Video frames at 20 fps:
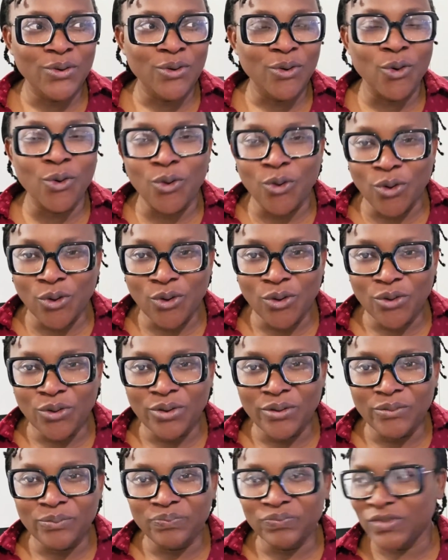Or
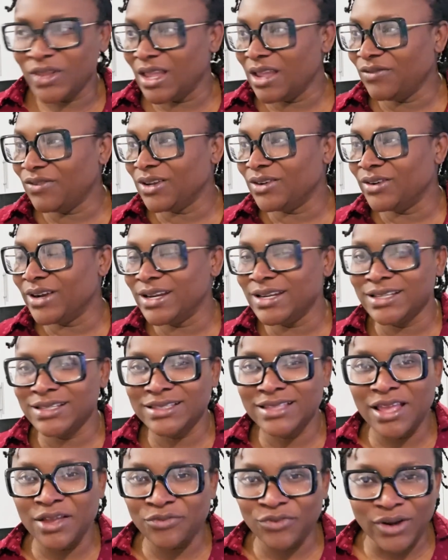if the rain is
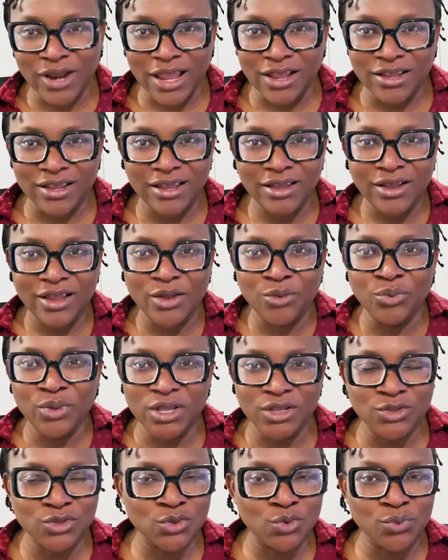there for like a
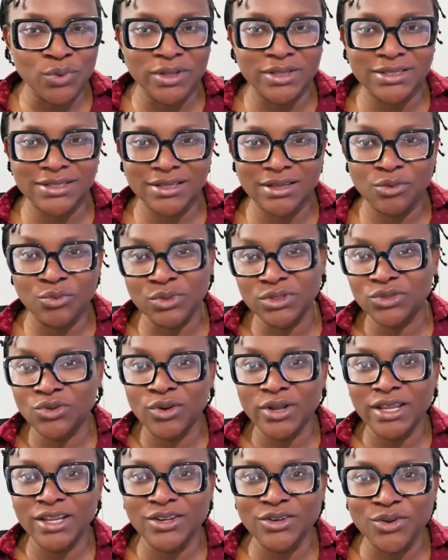week, 2 weeks, we're
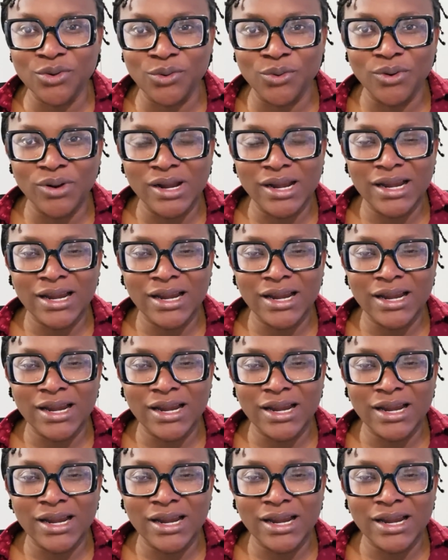stuck indoor.